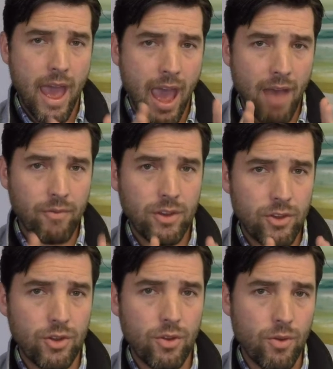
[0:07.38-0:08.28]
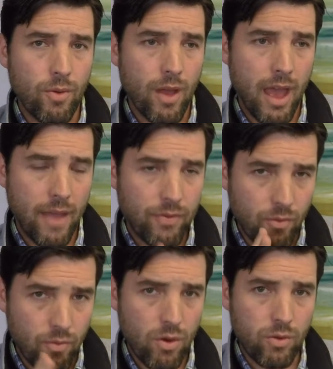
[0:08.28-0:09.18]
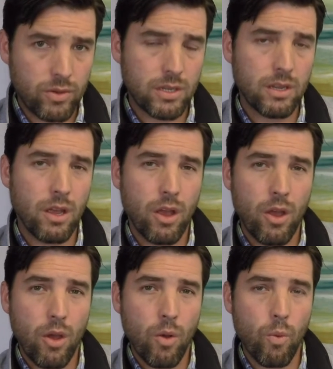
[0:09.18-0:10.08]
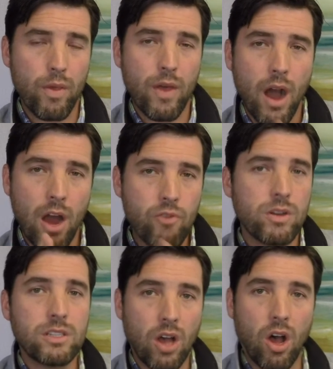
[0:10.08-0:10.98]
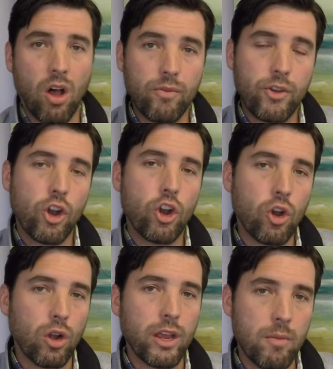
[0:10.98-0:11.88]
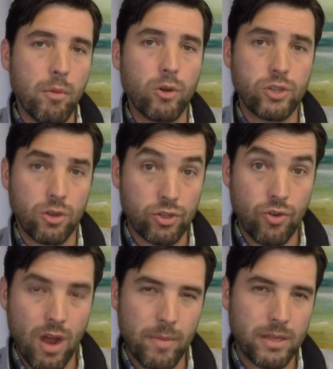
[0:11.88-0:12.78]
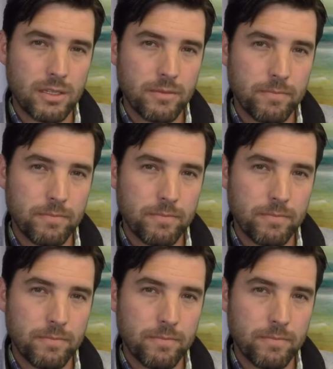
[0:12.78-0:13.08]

have to do at the root with unresolved early emotional traumas.